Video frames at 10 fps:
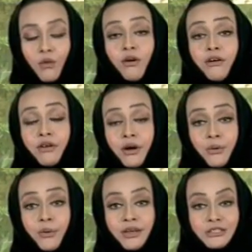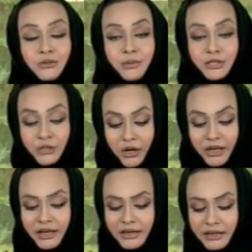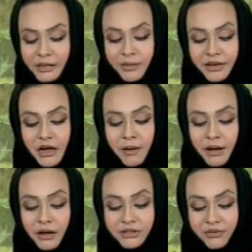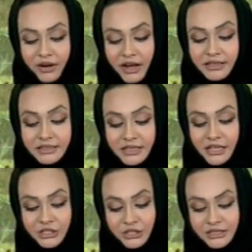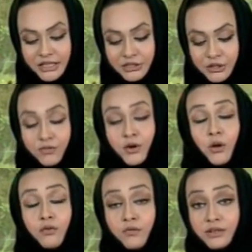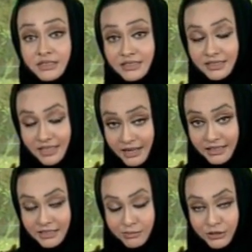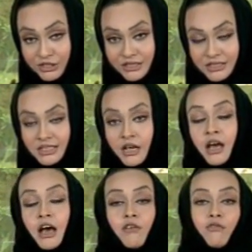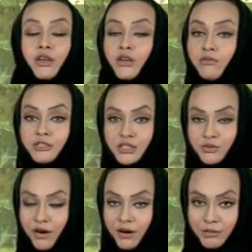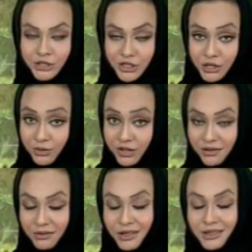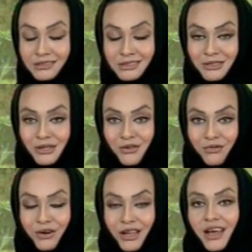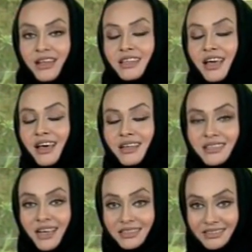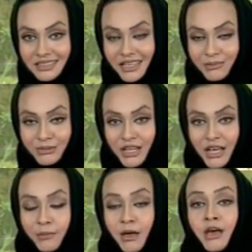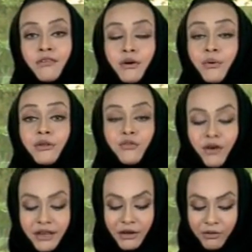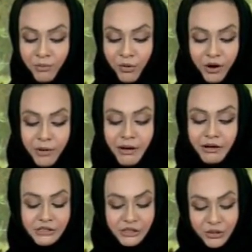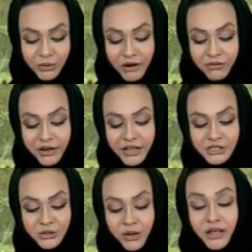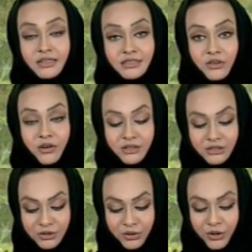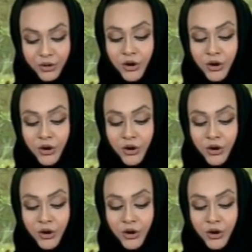where we are going to be talking a little bit about the Riyadh International Center for Conferences and Exhibitions, a venue which is very much known here in the city of Riyadh, and at the same time we're going to find out more about it through our guest joining us here in the studio,